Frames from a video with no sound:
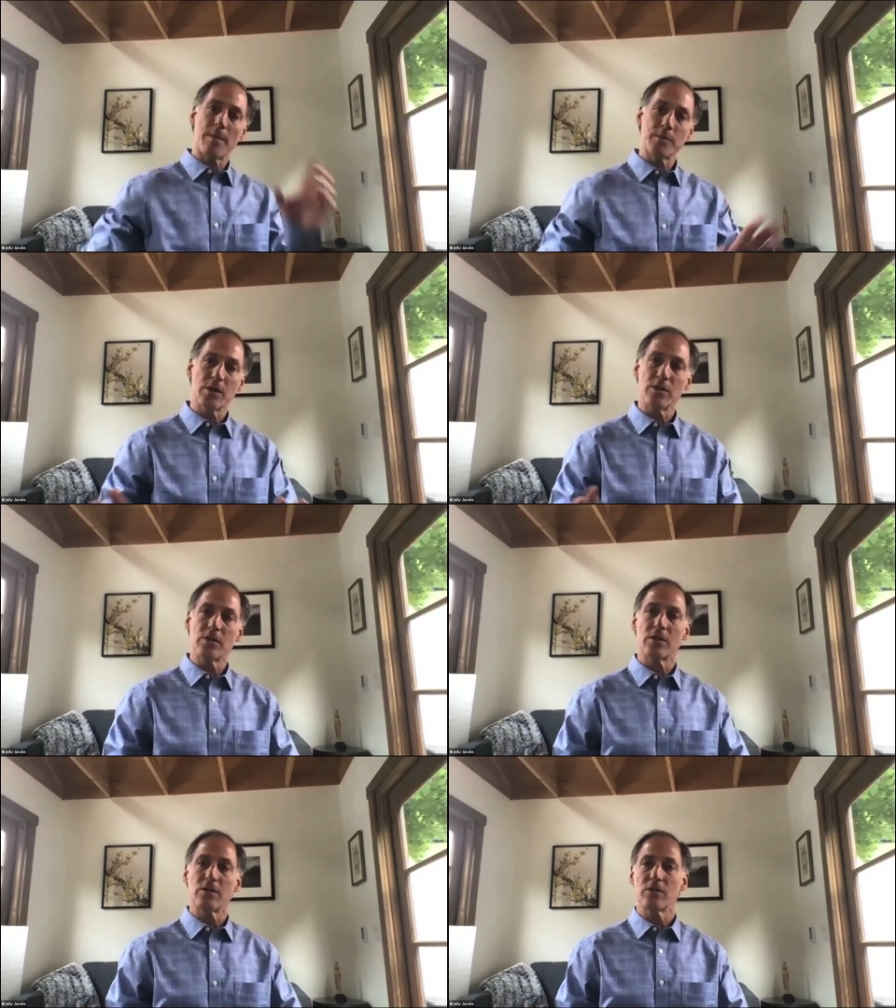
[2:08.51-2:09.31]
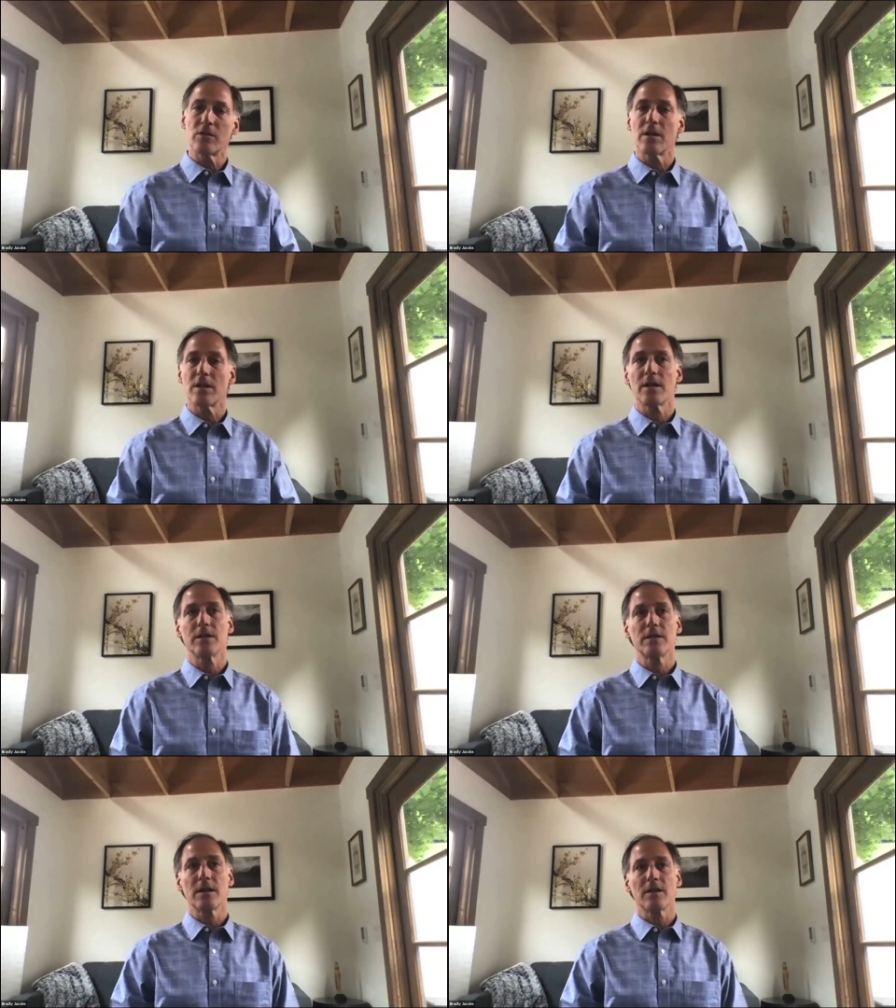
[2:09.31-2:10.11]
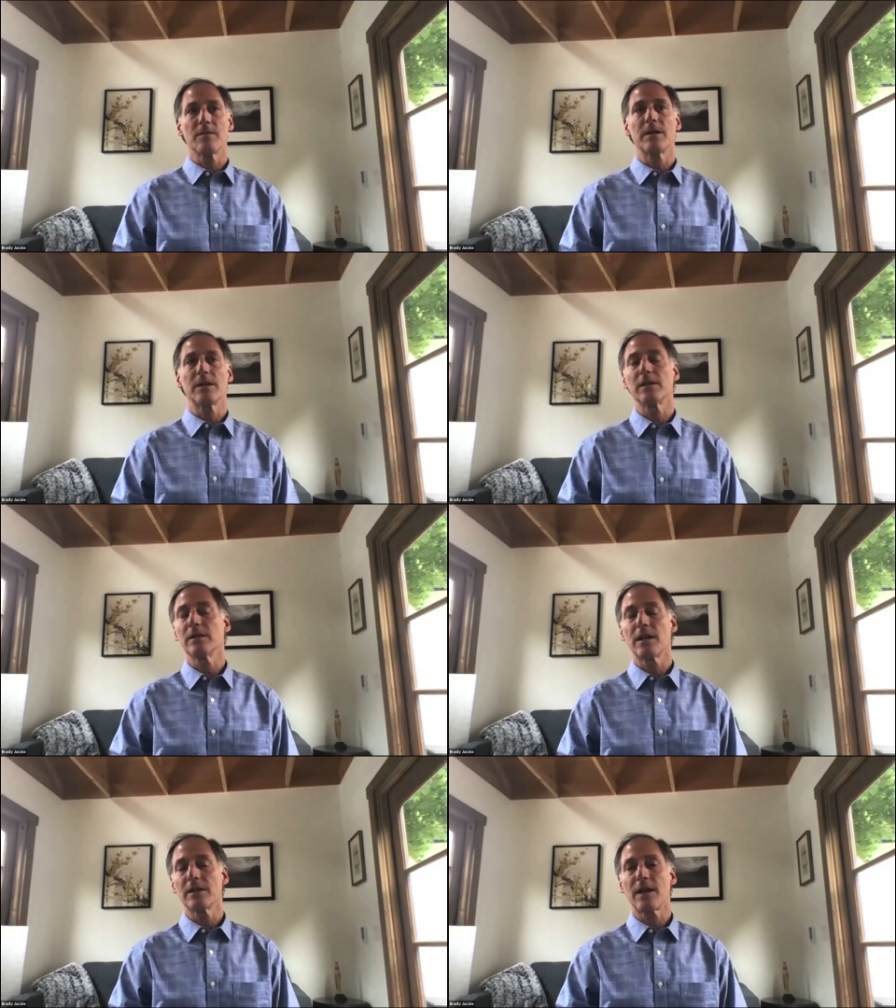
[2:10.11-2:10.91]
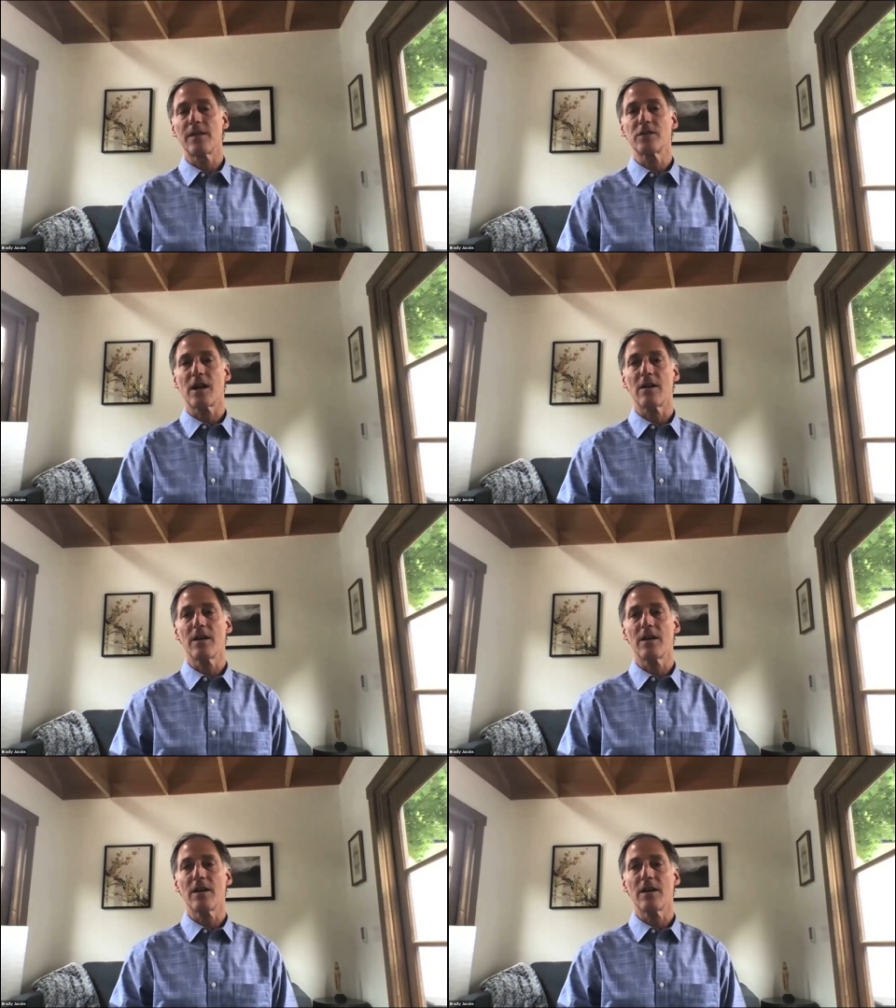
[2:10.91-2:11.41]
options and and, um, and, and lifestyle.